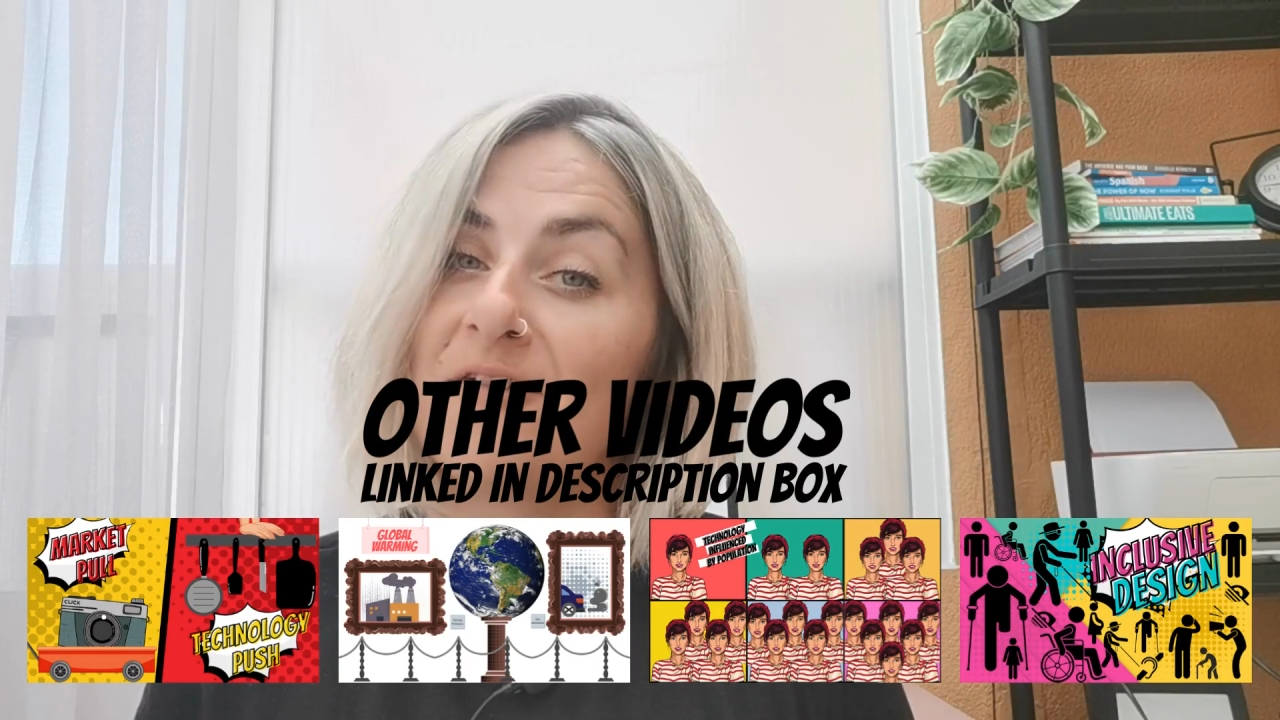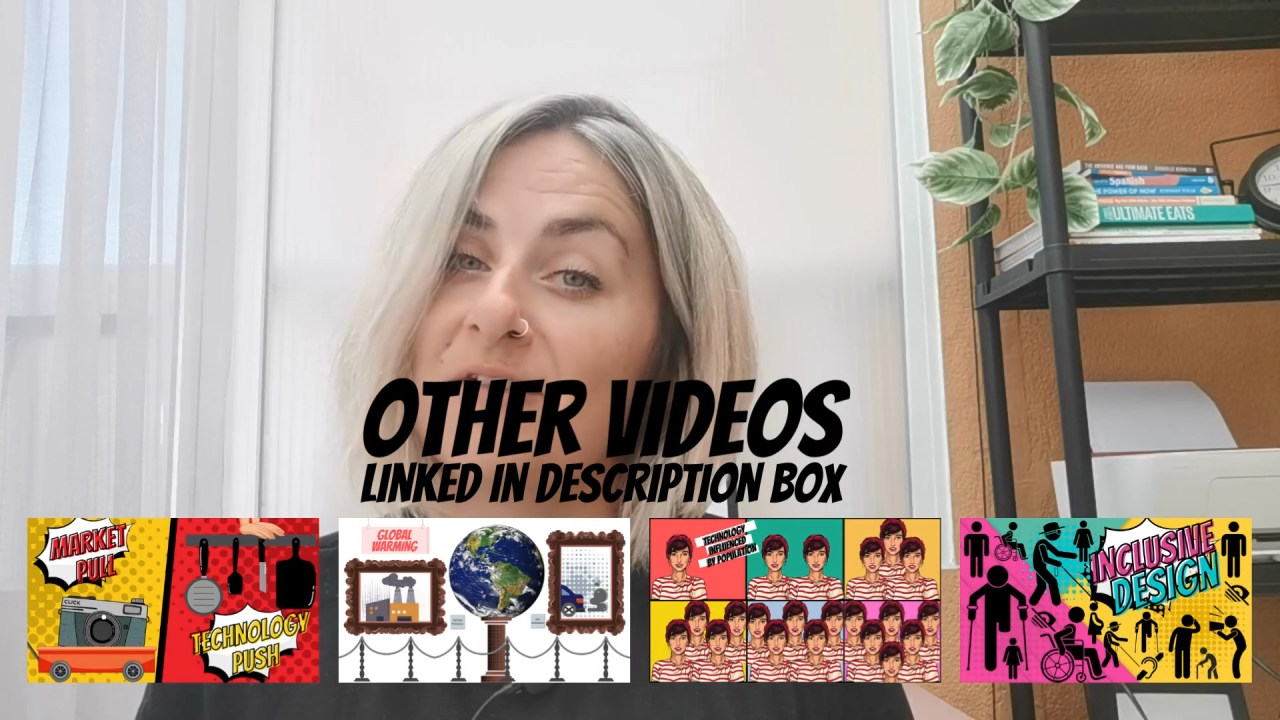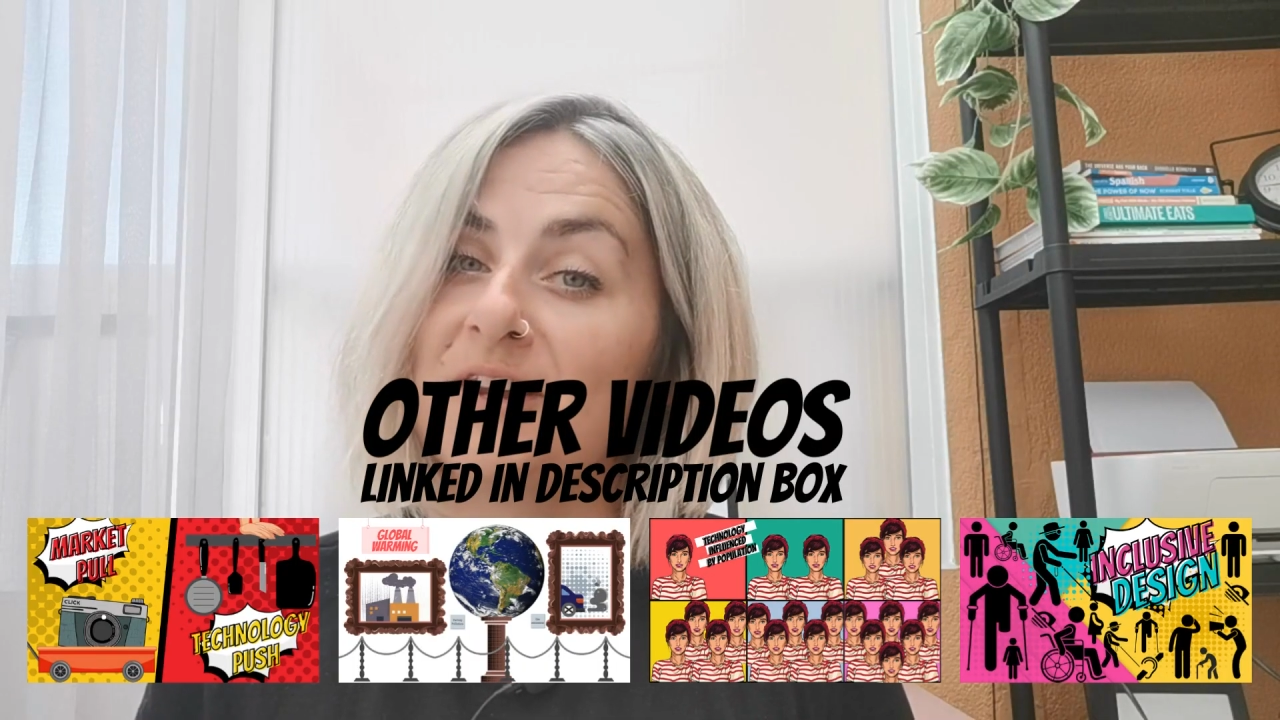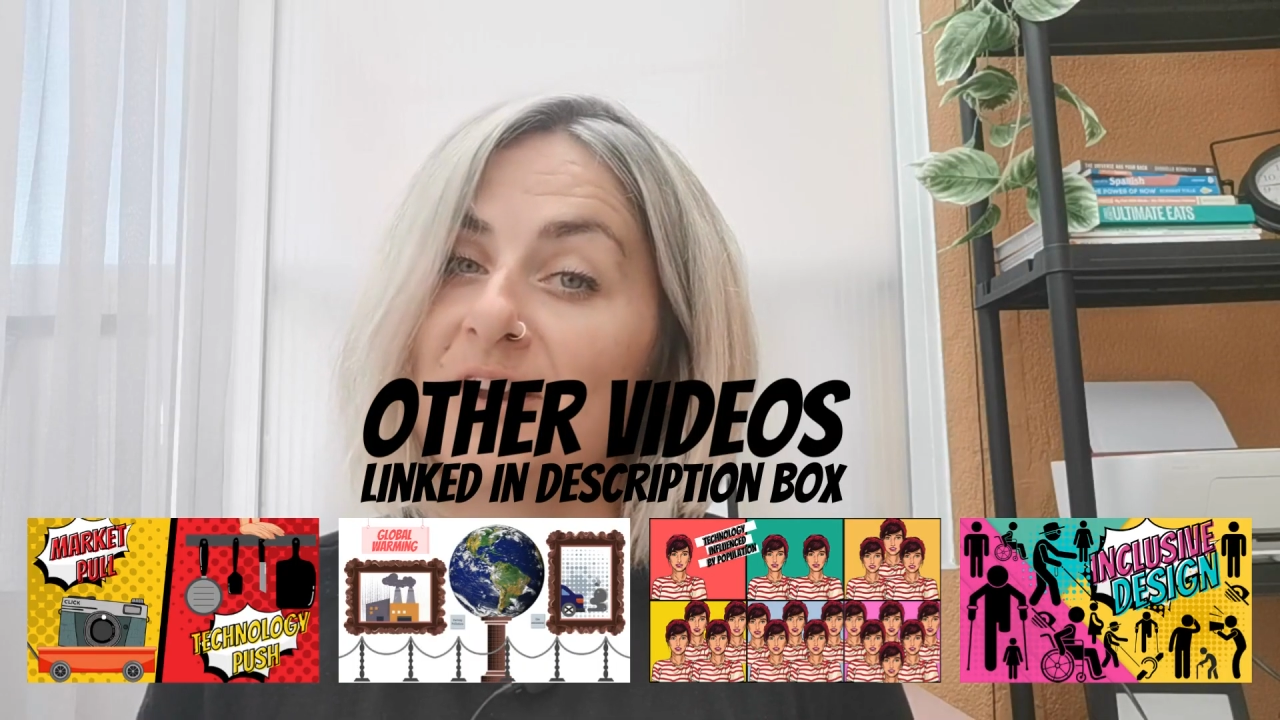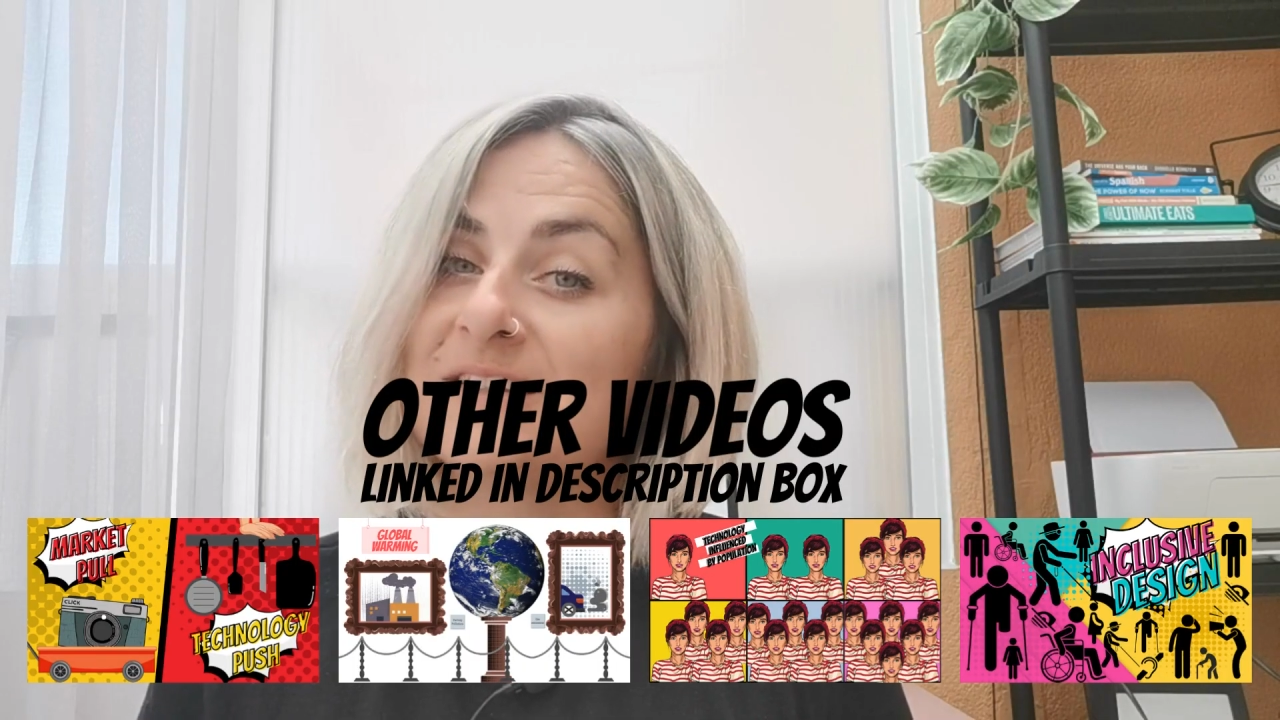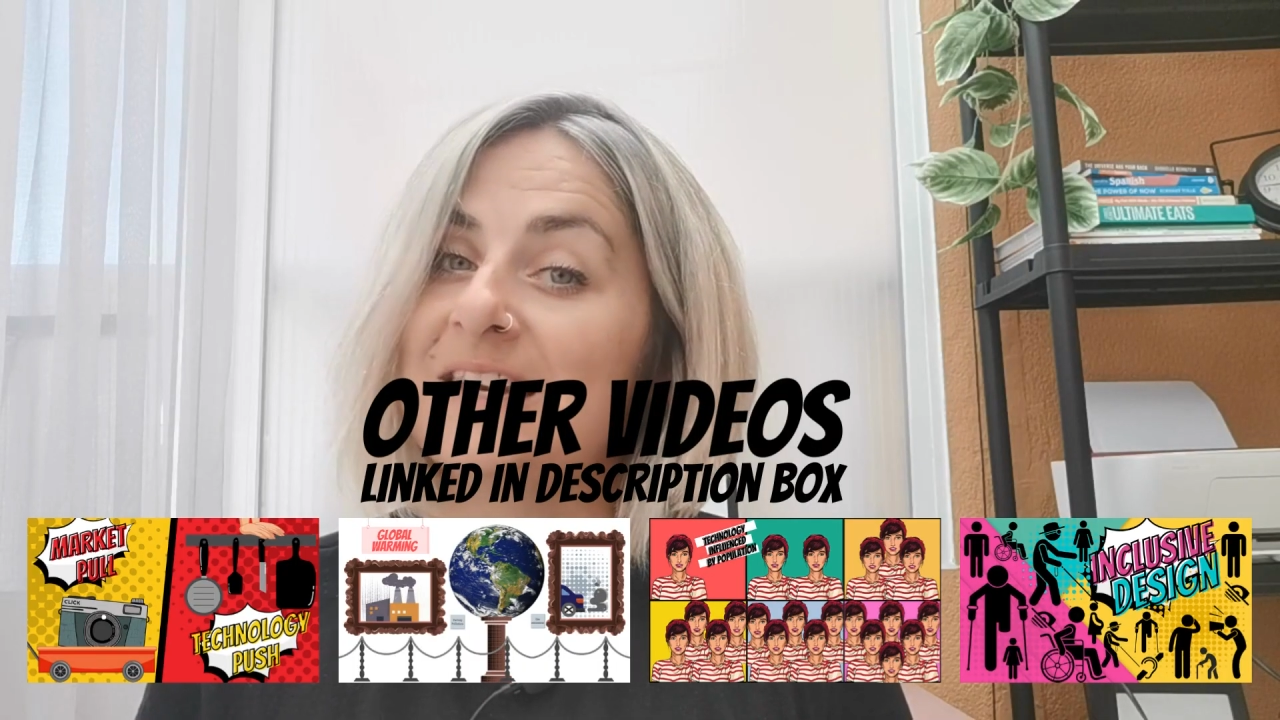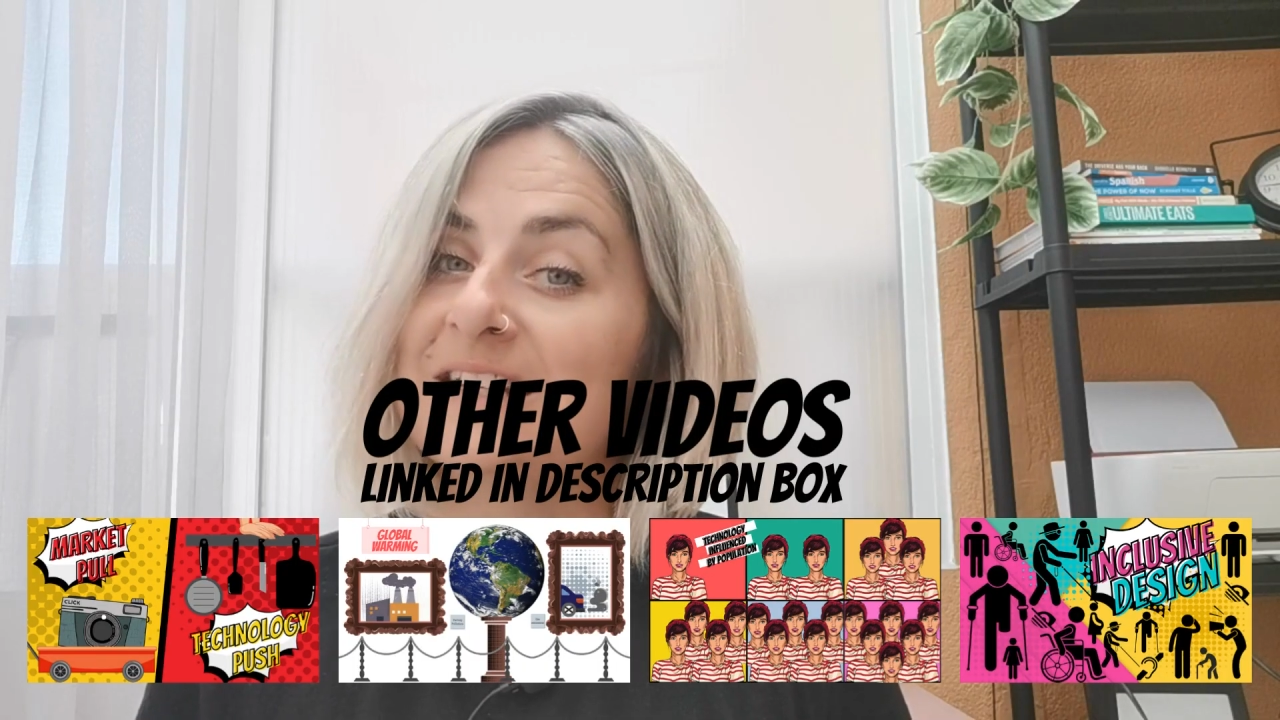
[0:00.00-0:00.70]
other videos